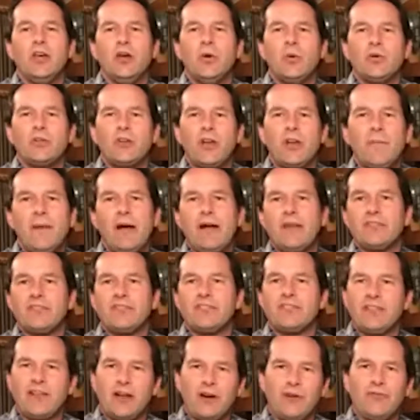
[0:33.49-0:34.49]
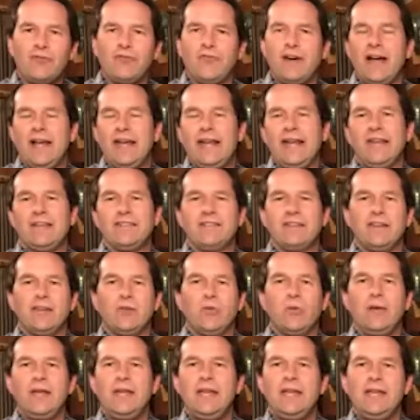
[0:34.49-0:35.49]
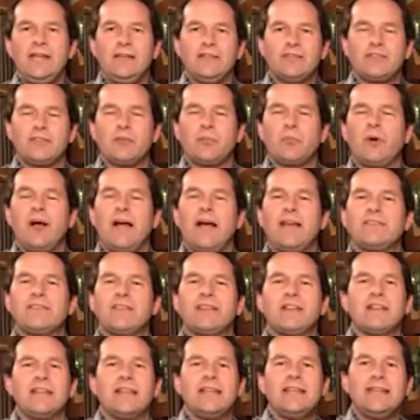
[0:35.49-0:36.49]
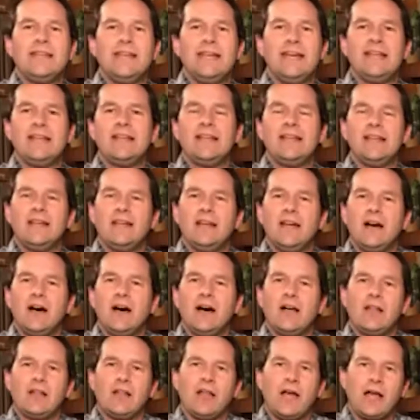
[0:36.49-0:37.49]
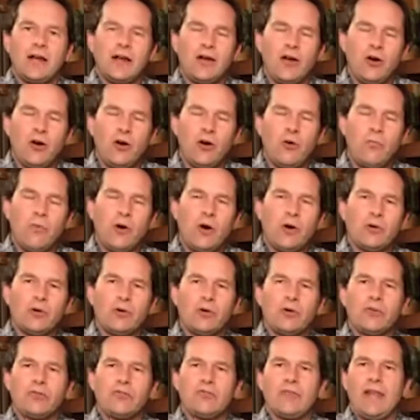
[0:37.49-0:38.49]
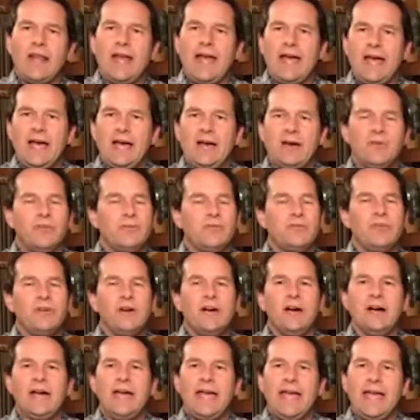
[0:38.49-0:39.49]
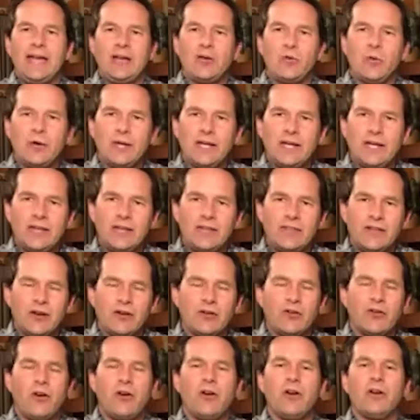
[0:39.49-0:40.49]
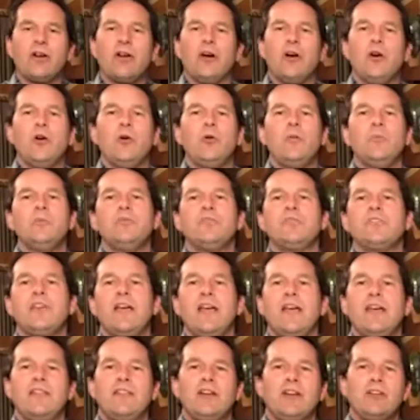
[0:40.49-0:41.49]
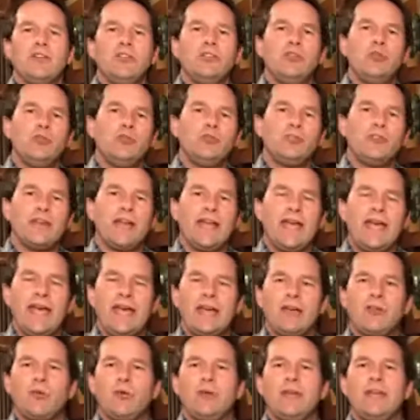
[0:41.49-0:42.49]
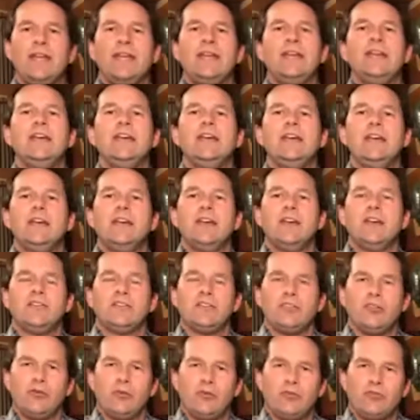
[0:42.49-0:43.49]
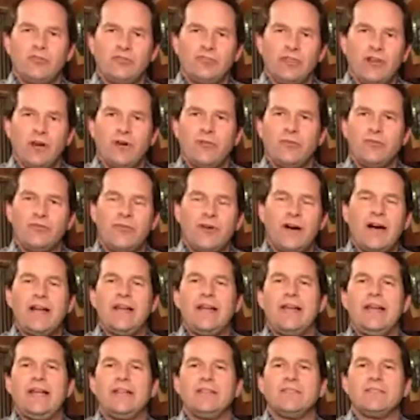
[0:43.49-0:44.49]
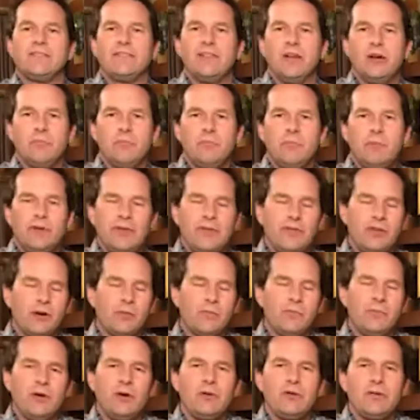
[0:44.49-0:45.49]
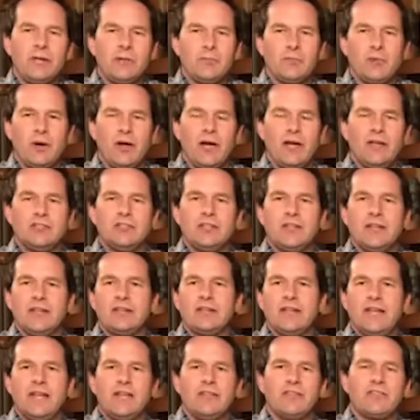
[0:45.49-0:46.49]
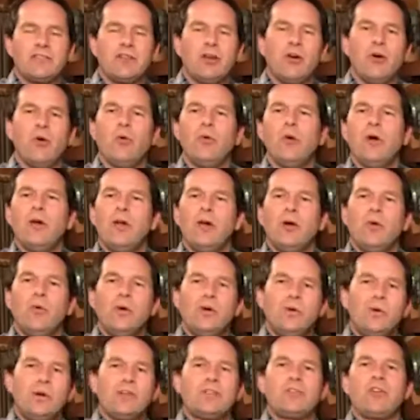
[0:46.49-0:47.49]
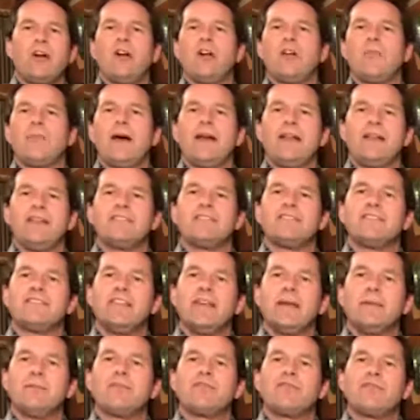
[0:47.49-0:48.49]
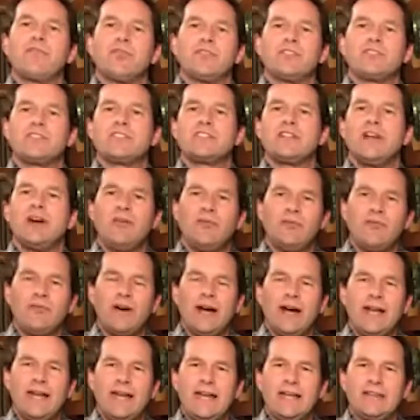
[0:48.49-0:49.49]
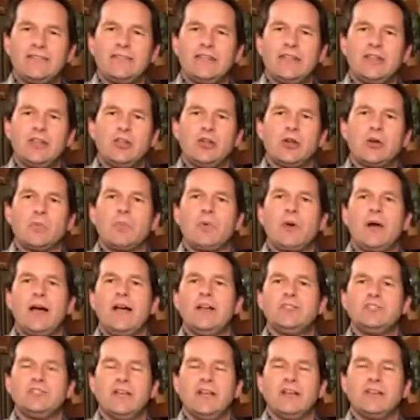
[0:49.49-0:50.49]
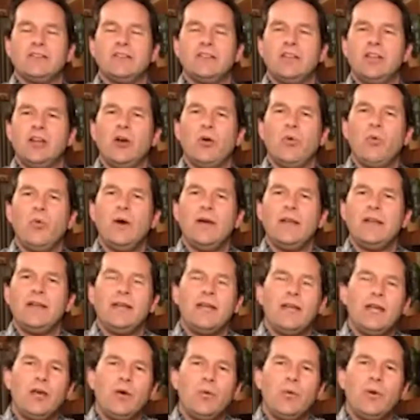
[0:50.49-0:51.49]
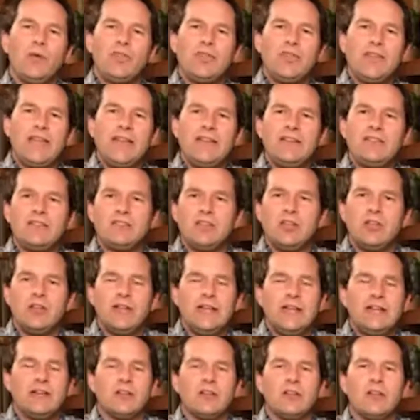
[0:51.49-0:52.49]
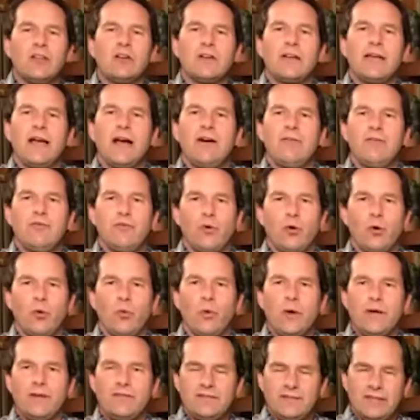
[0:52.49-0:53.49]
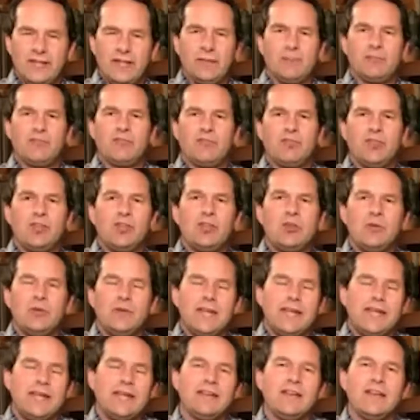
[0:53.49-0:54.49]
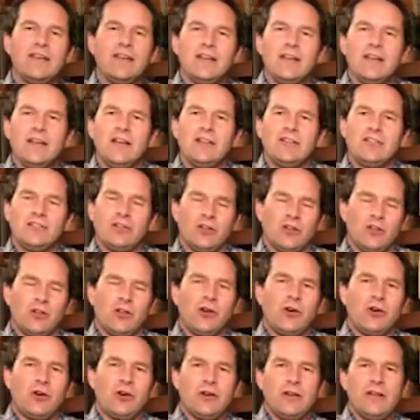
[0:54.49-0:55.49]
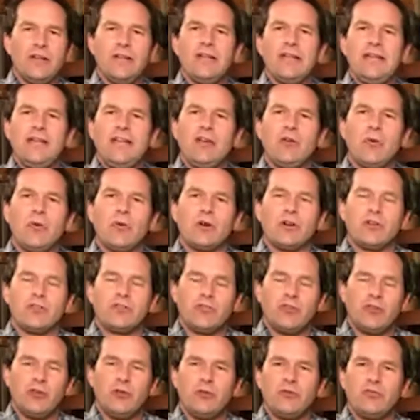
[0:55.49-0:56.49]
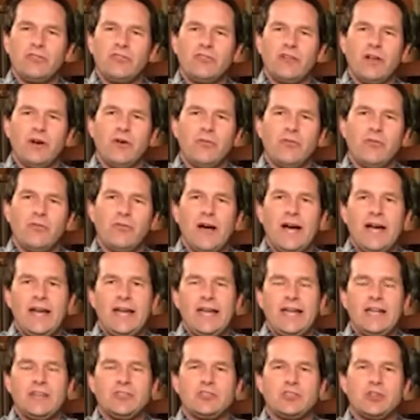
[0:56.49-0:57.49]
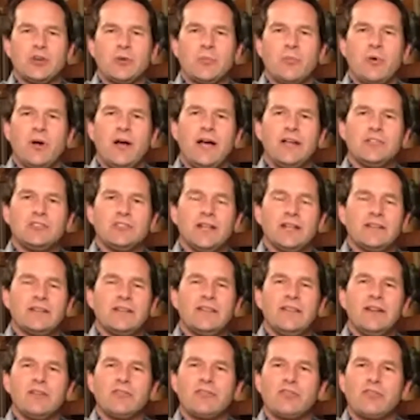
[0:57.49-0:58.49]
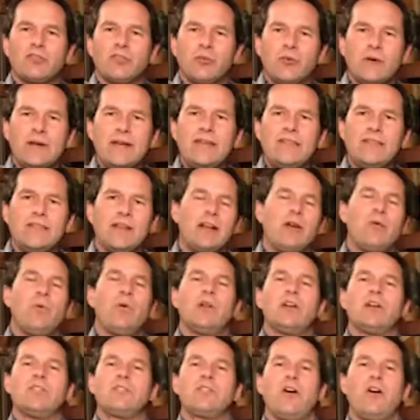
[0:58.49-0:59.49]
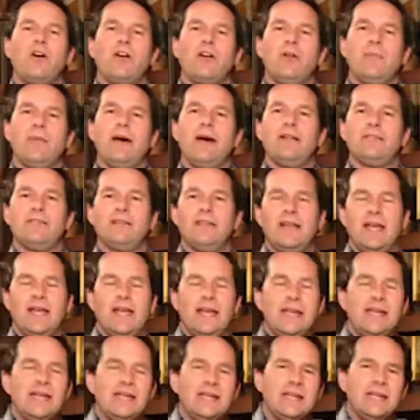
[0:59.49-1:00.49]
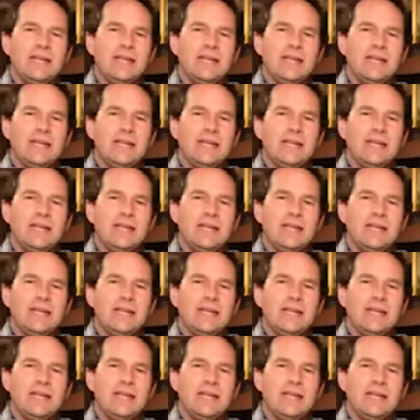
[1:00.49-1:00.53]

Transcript: We're talking about self-financing. We surprisingly get a lot of homeowners that have equity in their current homes and they're using equity to self-finance their building project. And so what I want to talk about is tips for self-financing your project. You know, what things do you need to look out for? What tips do you need to learn in order to self-finance your project? And there's three that I want to talk about today.